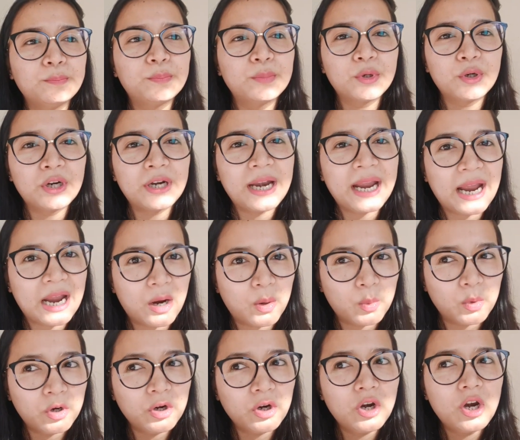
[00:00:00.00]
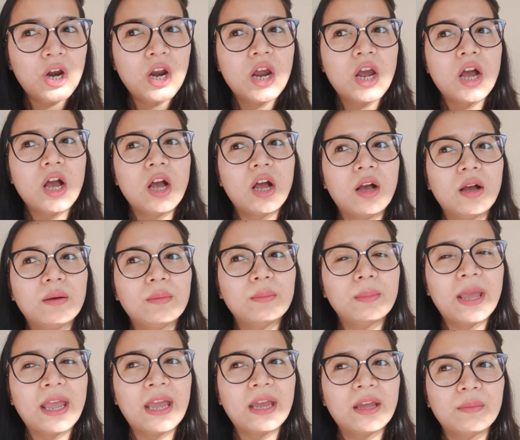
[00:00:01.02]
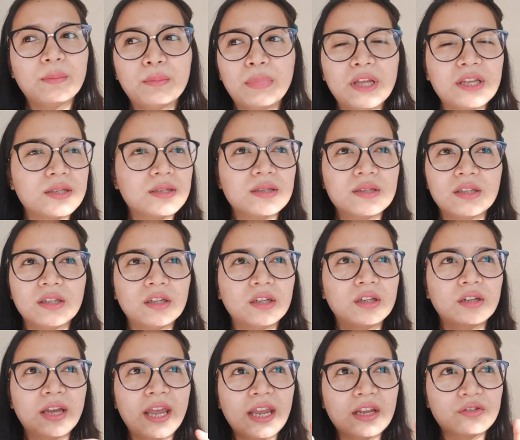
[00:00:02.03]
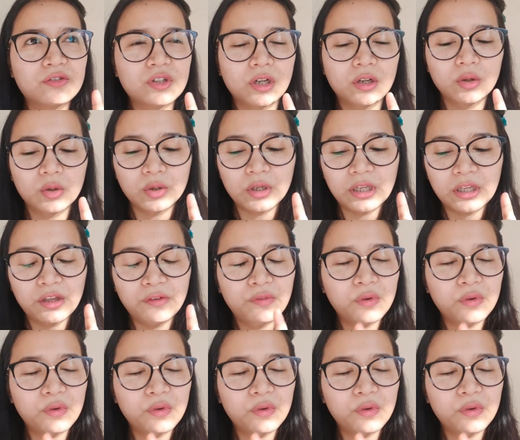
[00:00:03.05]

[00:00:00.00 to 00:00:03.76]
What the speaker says: per hour, and plus the extra loading.